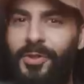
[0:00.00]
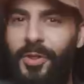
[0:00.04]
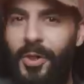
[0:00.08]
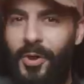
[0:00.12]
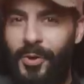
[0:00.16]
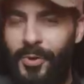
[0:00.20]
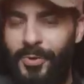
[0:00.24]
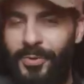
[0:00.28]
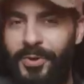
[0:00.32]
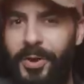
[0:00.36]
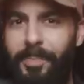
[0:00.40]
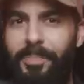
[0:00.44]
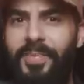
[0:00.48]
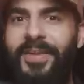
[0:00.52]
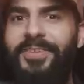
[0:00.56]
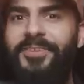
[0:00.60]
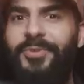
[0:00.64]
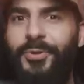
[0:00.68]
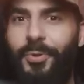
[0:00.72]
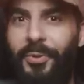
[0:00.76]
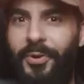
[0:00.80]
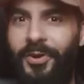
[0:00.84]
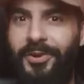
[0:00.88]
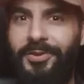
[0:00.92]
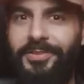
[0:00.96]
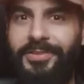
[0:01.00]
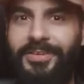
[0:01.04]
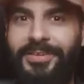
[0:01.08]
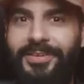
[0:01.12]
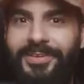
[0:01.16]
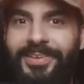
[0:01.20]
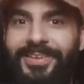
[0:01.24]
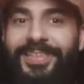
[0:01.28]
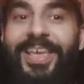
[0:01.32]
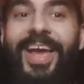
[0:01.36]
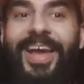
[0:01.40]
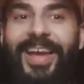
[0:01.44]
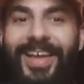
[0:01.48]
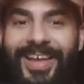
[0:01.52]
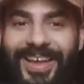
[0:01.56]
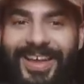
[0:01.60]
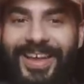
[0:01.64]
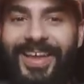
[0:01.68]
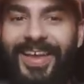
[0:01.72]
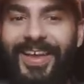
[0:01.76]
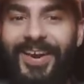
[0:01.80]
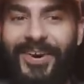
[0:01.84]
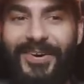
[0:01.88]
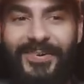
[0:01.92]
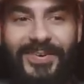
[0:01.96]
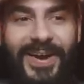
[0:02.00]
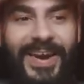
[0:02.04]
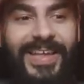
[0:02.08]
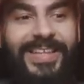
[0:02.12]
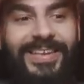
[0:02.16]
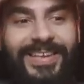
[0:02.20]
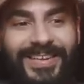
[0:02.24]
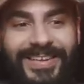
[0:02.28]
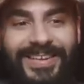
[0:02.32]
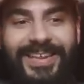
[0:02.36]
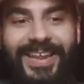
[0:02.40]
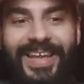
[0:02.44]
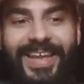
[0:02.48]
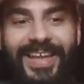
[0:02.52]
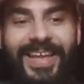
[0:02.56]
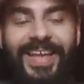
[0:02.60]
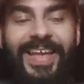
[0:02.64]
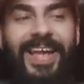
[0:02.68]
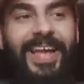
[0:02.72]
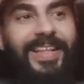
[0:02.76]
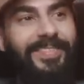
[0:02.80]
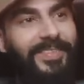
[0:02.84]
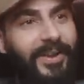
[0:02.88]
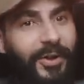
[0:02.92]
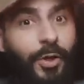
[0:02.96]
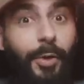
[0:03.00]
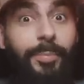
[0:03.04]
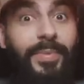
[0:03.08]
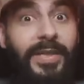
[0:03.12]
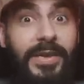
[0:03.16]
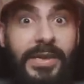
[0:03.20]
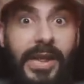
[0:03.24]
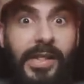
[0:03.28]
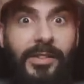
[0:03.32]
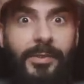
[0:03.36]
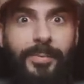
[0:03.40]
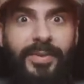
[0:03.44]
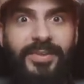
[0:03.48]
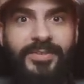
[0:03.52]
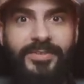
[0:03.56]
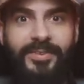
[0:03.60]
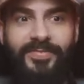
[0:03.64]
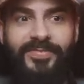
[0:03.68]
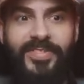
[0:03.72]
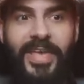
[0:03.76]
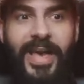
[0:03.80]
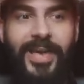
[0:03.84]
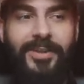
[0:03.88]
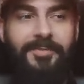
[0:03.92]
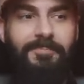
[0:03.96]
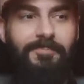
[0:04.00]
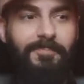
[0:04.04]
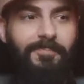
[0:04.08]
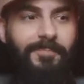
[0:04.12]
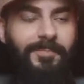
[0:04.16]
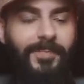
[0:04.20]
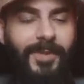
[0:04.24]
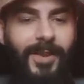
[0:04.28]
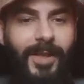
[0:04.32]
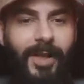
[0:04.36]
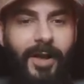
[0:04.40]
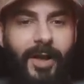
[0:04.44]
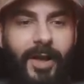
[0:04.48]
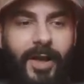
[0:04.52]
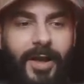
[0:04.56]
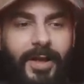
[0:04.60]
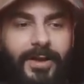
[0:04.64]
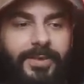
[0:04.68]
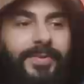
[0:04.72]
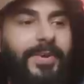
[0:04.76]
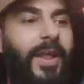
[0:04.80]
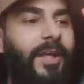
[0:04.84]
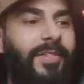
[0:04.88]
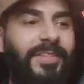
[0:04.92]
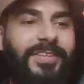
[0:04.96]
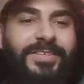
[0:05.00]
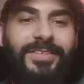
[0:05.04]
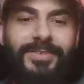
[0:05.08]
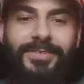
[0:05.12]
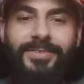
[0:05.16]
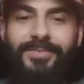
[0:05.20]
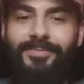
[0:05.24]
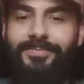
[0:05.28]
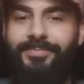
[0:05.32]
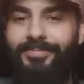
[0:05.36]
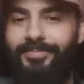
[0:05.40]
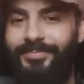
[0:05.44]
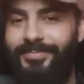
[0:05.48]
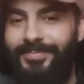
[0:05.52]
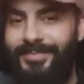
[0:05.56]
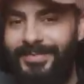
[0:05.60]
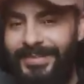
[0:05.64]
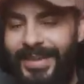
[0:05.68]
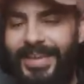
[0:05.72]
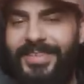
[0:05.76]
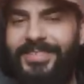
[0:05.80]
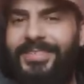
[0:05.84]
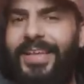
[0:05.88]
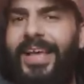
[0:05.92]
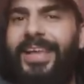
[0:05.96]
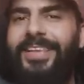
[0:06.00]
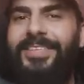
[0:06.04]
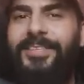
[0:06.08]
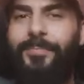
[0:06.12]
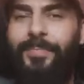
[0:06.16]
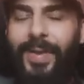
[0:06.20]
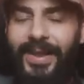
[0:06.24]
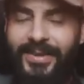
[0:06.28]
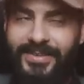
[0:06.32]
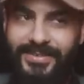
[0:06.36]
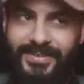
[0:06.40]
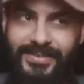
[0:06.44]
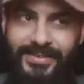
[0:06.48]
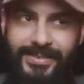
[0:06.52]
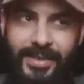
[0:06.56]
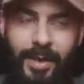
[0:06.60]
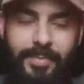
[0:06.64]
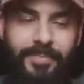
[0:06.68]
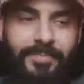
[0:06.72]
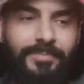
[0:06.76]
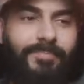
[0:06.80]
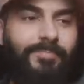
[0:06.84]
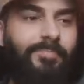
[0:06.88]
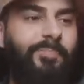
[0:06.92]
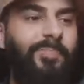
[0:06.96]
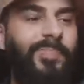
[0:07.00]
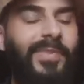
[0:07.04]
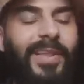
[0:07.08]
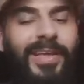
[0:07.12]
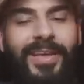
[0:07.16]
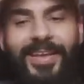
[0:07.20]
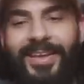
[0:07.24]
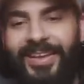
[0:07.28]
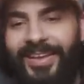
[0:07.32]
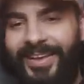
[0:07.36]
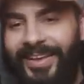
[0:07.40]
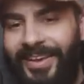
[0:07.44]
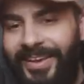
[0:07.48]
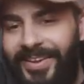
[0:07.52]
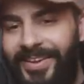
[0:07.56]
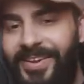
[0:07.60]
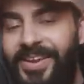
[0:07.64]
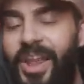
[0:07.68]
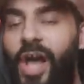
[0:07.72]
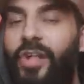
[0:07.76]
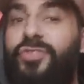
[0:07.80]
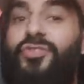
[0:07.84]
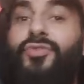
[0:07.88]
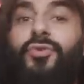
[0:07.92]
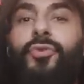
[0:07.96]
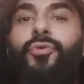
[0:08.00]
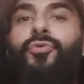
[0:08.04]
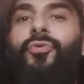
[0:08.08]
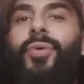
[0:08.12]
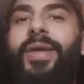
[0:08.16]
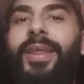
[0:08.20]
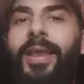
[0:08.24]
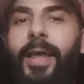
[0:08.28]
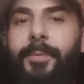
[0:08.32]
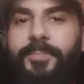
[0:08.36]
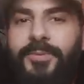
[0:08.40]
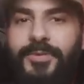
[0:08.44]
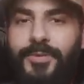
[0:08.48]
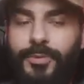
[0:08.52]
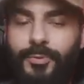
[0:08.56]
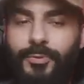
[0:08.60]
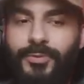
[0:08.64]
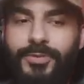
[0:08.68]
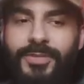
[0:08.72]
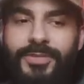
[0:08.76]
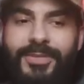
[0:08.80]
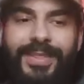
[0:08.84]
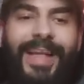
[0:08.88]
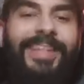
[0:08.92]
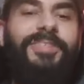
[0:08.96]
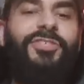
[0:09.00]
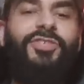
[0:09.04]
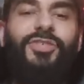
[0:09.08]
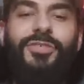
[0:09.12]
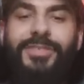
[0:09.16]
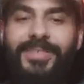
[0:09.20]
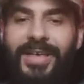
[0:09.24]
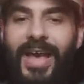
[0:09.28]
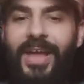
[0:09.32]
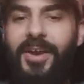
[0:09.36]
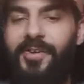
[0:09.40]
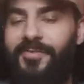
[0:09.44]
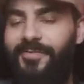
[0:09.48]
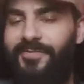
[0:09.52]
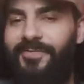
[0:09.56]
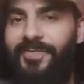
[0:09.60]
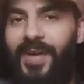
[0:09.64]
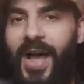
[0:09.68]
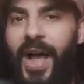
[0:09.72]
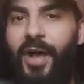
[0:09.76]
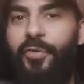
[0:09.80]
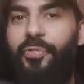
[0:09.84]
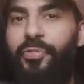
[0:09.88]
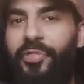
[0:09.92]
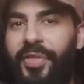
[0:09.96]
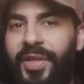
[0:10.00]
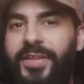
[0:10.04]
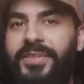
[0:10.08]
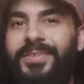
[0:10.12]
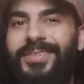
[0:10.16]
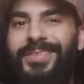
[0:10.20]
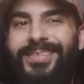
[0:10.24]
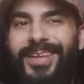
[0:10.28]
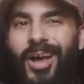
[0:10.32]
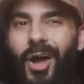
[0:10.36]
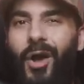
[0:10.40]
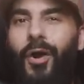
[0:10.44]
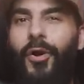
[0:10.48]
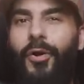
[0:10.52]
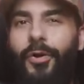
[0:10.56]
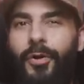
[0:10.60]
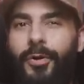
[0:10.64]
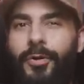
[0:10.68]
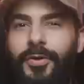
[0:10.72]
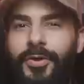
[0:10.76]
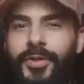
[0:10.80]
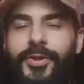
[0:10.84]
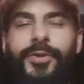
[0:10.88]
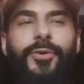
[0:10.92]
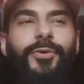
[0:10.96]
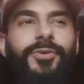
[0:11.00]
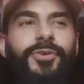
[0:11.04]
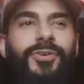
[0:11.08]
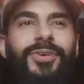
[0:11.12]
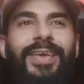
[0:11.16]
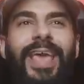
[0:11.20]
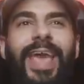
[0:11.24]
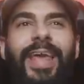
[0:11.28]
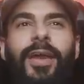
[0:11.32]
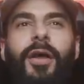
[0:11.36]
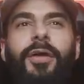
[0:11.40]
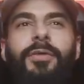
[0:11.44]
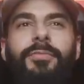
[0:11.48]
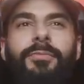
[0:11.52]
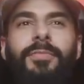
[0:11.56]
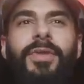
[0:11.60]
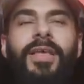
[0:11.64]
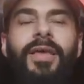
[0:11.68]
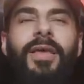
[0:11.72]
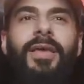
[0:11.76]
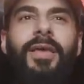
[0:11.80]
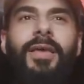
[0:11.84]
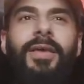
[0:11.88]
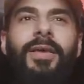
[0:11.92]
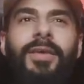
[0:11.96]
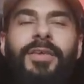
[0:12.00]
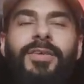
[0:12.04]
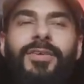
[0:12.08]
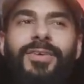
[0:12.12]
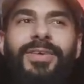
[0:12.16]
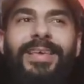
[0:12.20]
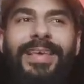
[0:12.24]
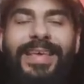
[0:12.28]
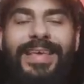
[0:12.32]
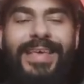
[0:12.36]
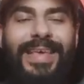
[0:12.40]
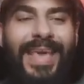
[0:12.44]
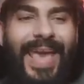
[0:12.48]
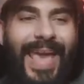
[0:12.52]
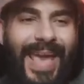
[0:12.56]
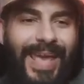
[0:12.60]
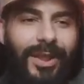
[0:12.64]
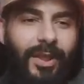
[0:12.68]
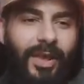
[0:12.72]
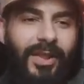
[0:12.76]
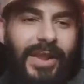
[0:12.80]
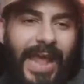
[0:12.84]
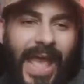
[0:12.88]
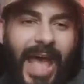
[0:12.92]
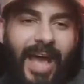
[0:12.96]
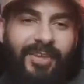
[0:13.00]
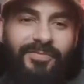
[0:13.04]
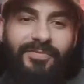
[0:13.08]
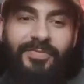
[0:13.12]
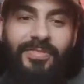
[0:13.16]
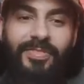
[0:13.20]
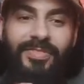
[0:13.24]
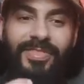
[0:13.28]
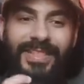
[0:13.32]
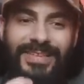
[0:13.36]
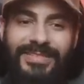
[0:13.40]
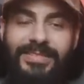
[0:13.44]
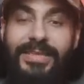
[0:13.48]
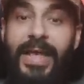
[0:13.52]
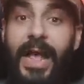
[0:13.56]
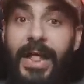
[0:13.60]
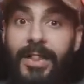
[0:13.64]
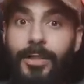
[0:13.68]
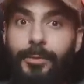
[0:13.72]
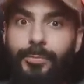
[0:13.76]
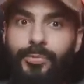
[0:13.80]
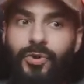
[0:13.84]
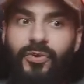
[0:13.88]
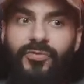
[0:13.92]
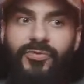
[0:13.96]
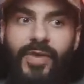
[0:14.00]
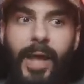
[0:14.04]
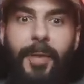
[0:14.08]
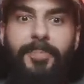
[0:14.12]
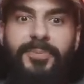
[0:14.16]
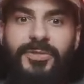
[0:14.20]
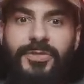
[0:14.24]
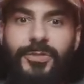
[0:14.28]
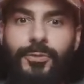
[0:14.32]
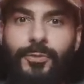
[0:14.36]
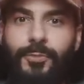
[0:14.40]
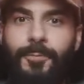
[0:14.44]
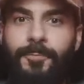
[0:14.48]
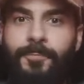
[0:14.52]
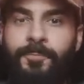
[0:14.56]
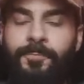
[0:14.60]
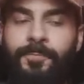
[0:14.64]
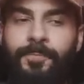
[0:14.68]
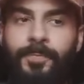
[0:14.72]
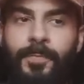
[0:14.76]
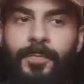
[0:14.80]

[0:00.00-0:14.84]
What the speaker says: load a bit too early, right? There could be an element of that. Now, listen, yes, I expect some not so great episodes. That's just kind of how things are. You know, you cannot have this caliber of episode